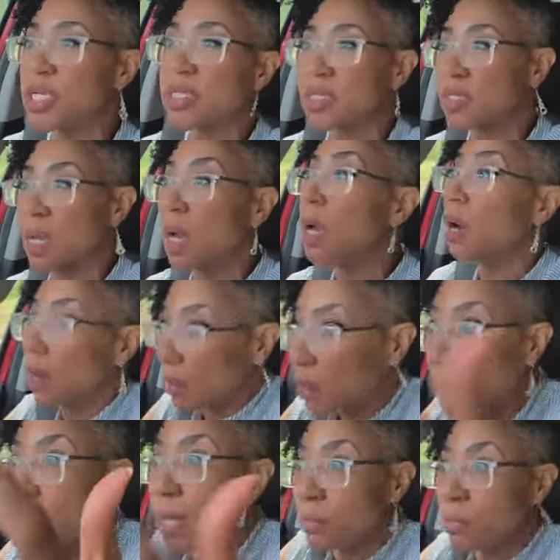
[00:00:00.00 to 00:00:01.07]
or Jesus.
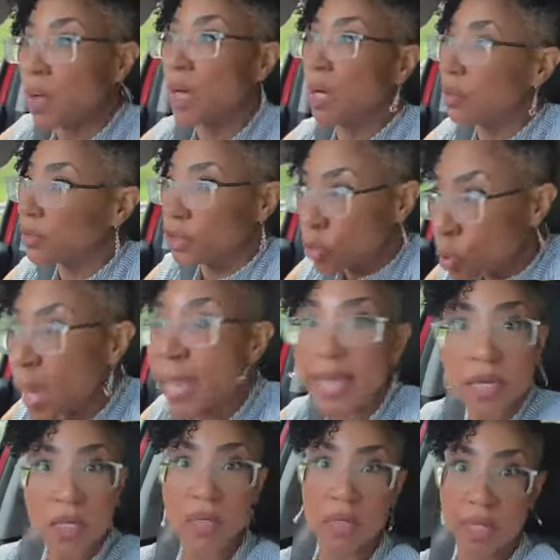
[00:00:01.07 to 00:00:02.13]
Okay, well, you
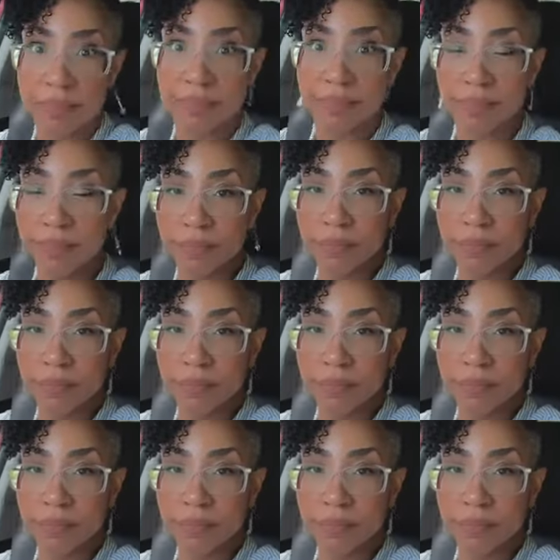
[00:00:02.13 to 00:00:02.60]
ain't good.